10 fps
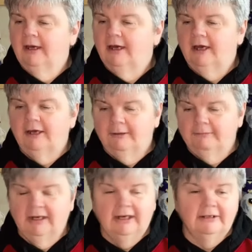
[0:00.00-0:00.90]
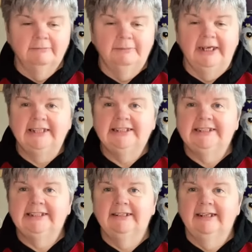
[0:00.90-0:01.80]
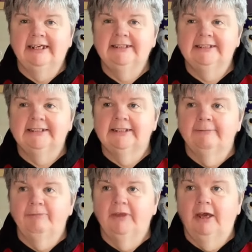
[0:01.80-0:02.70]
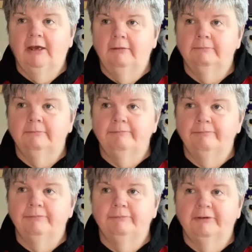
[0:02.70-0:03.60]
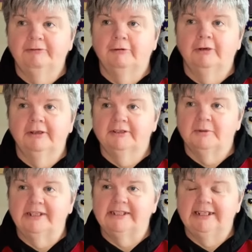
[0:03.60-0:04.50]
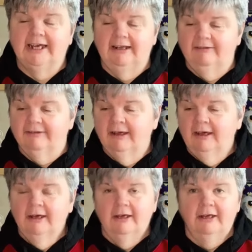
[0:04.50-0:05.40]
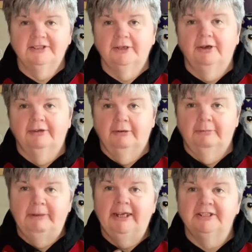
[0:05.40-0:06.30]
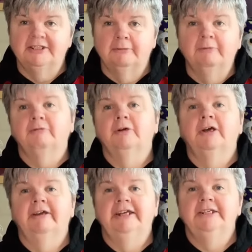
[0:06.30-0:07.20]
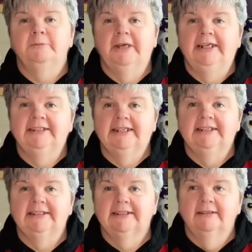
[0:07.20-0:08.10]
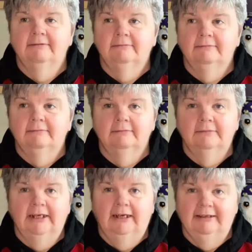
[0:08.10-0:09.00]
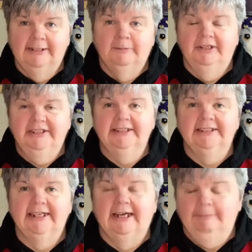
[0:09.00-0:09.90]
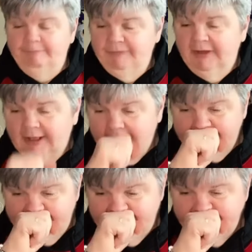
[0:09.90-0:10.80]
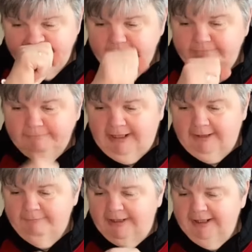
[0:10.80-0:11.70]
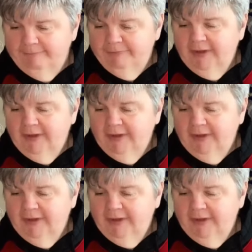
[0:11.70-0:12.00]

I'll be editing this before the 29th, so there'll be pictures up of where each piece is at this point in time. Pardon me.